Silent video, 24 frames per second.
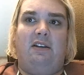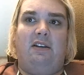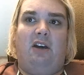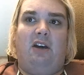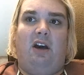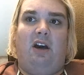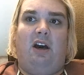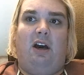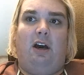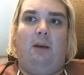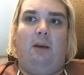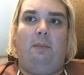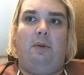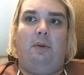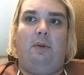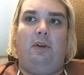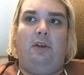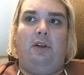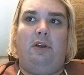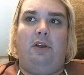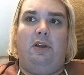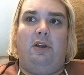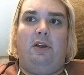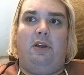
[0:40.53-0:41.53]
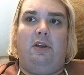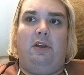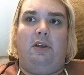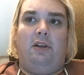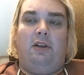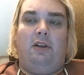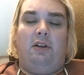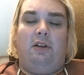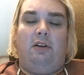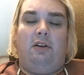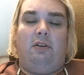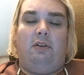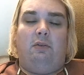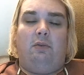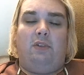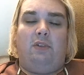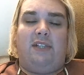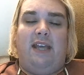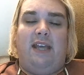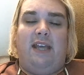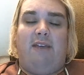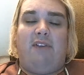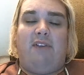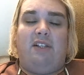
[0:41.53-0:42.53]
um, was
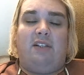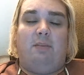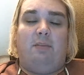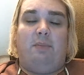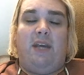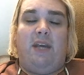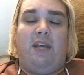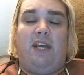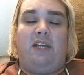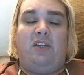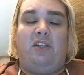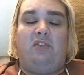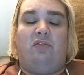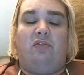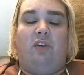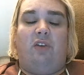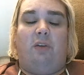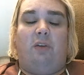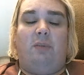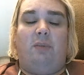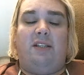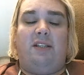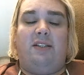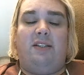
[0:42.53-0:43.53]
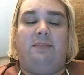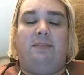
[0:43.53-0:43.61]
having some pains from it.